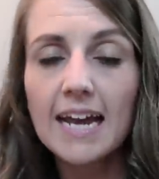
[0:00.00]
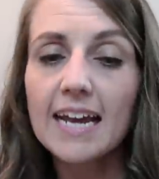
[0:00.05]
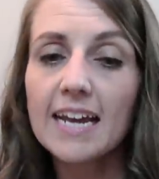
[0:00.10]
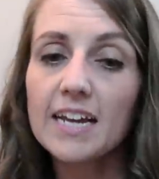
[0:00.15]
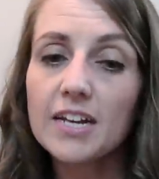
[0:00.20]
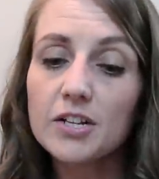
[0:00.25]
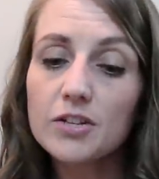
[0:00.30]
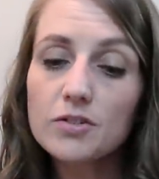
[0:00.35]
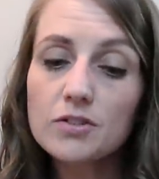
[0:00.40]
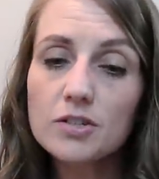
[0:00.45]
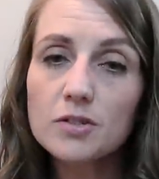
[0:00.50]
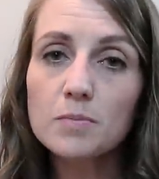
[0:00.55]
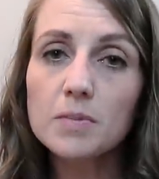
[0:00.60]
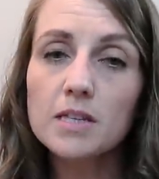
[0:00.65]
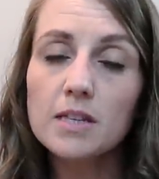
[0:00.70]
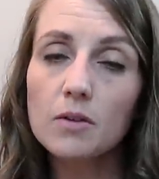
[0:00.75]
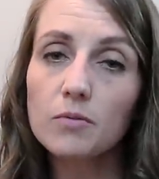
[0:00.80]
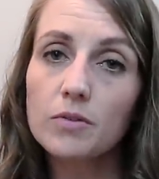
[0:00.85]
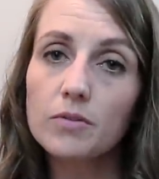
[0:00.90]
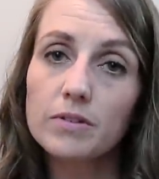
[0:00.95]
It used to
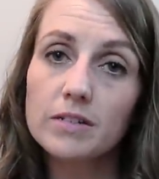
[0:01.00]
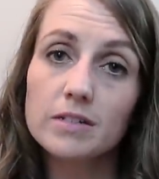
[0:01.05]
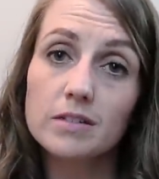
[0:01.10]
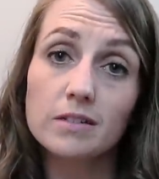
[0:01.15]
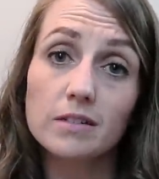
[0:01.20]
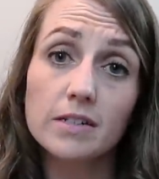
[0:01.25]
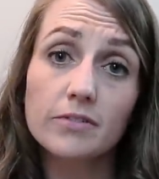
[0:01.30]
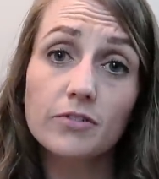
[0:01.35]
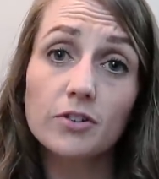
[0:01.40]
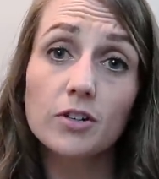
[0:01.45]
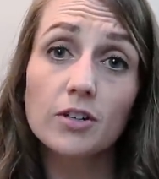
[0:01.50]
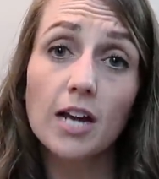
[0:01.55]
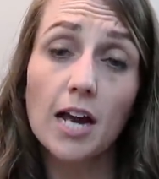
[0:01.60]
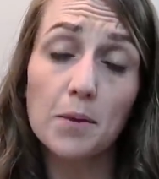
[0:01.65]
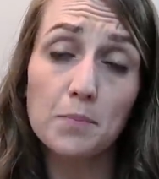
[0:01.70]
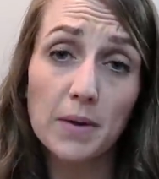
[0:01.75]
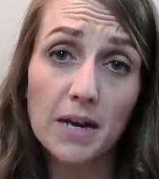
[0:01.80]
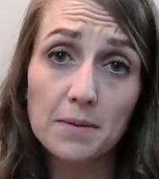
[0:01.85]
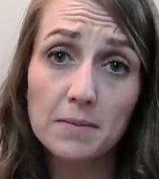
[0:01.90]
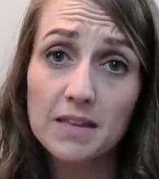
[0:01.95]
be that when we delivered
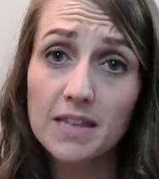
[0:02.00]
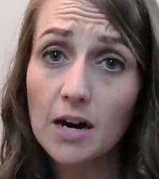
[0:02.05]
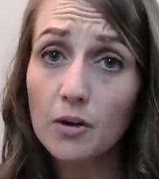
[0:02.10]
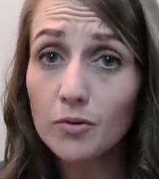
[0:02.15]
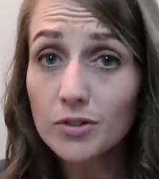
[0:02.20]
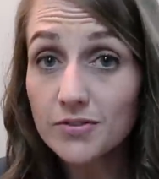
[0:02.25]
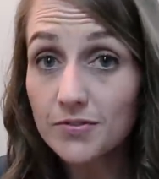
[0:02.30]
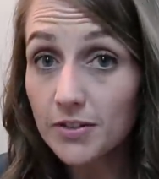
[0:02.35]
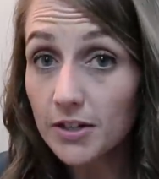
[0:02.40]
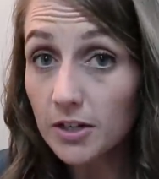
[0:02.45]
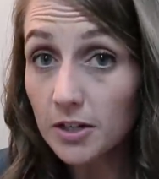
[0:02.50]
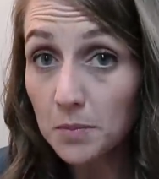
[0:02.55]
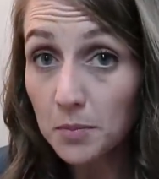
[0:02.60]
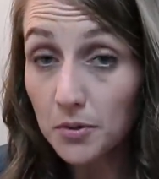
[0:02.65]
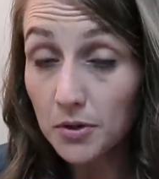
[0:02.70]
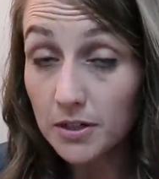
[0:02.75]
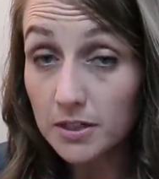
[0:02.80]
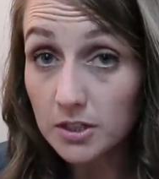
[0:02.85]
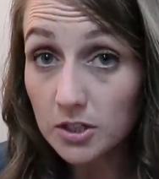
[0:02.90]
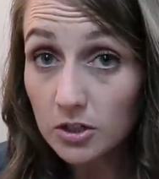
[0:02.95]
a baby that was very
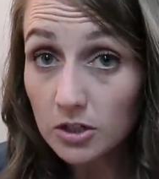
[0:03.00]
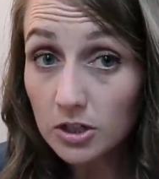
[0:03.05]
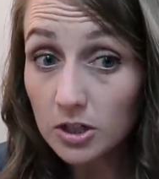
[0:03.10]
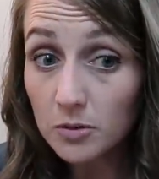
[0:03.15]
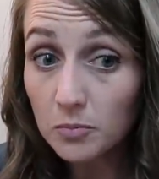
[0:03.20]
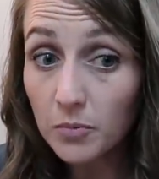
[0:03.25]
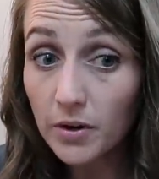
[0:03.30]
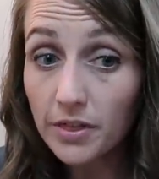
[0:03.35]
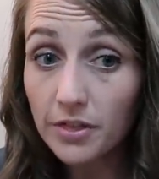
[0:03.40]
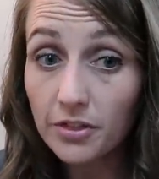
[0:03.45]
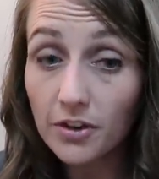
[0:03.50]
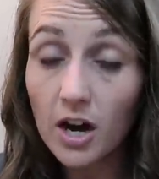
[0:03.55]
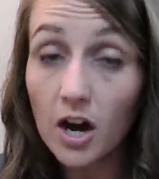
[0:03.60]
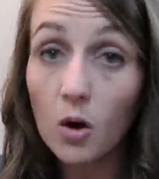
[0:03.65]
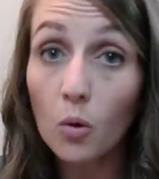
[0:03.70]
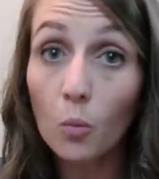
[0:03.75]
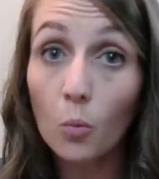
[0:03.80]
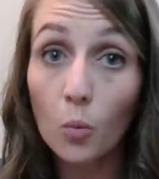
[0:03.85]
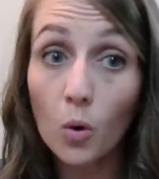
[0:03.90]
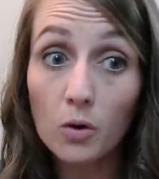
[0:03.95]
preterm, we
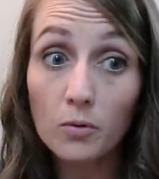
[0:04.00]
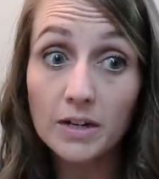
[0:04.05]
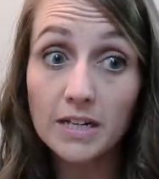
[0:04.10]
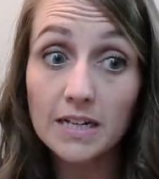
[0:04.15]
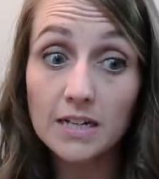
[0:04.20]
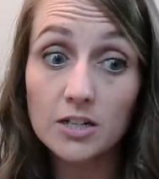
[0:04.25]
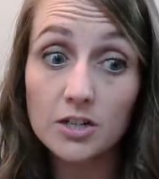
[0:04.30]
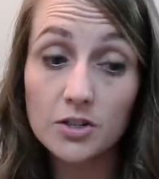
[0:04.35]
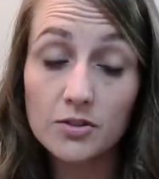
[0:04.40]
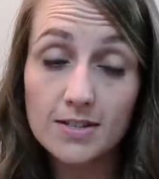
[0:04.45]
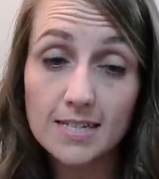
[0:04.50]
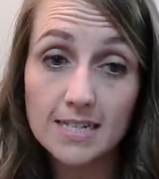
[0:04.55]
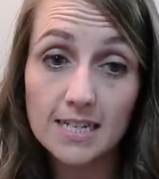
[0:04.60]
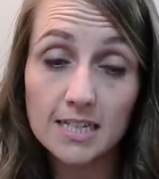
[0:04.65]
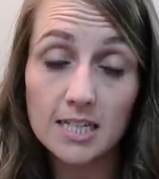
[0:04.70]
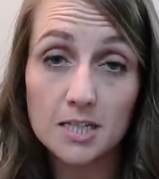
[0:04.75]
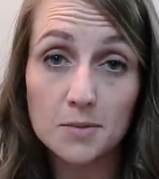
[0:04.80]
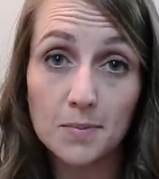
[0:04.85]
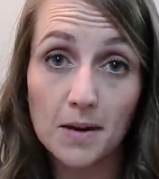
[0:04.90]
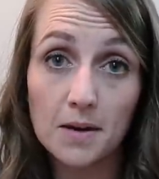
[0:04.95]
thought what we need to do is
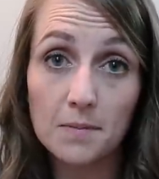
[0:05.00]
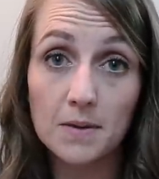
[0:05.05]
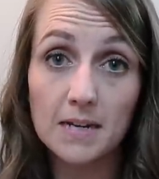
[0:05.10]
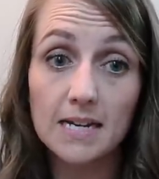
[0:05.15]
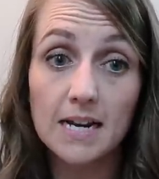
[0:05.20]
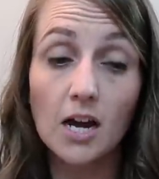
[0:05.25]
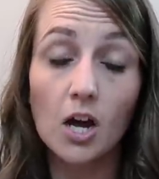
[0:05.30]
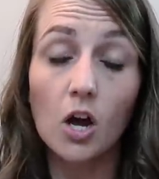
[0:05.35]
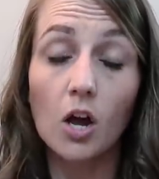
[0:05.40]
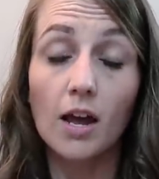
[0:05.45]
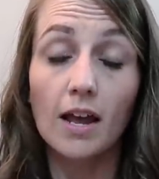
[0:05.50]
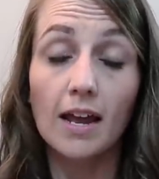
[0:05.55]
get this baby